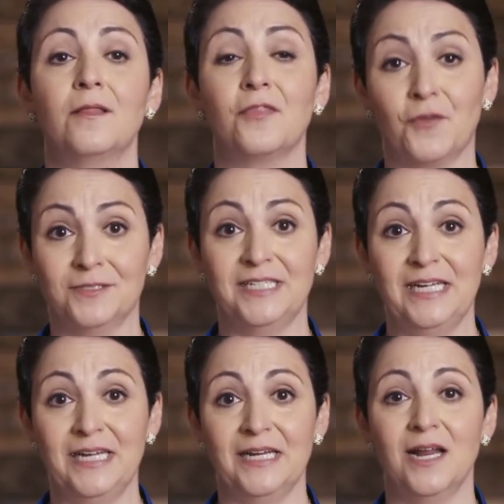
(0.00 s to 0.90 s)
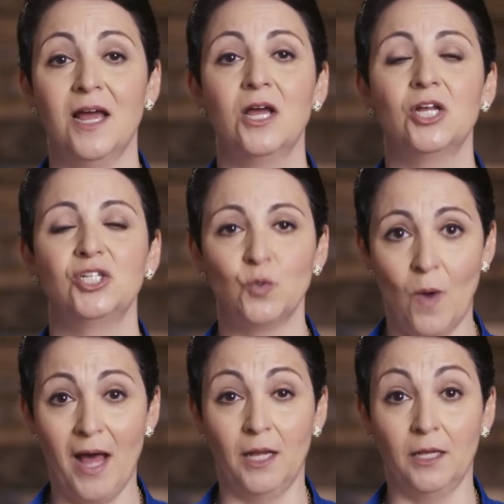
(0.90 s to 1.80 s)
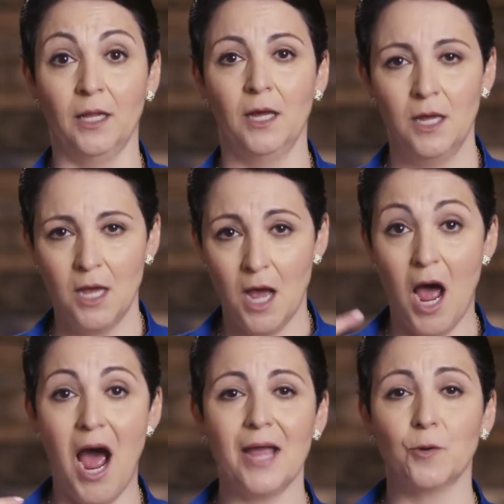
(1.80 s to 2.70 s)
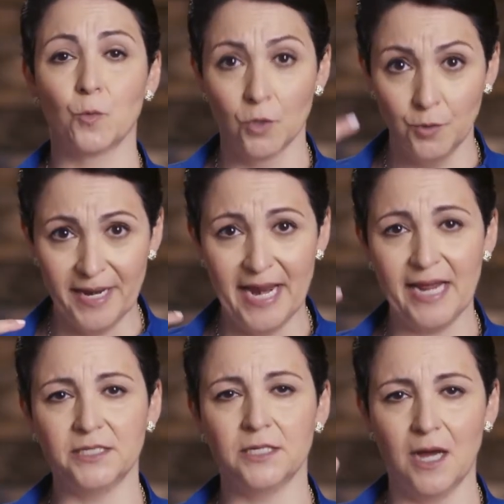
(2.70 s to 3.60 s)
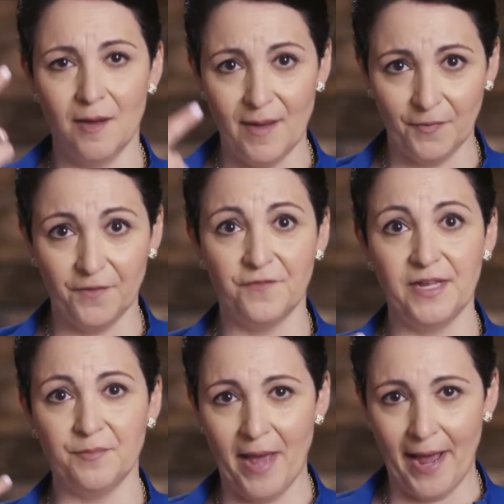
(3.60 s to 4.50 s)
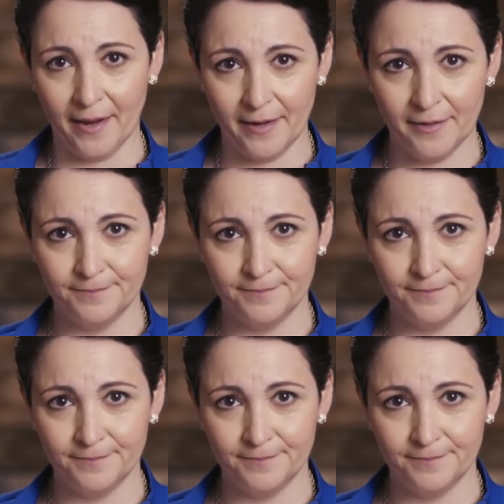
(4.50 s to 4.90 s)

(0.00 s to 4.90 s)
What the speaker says: 13. Dwell. I ruminate about the feedback.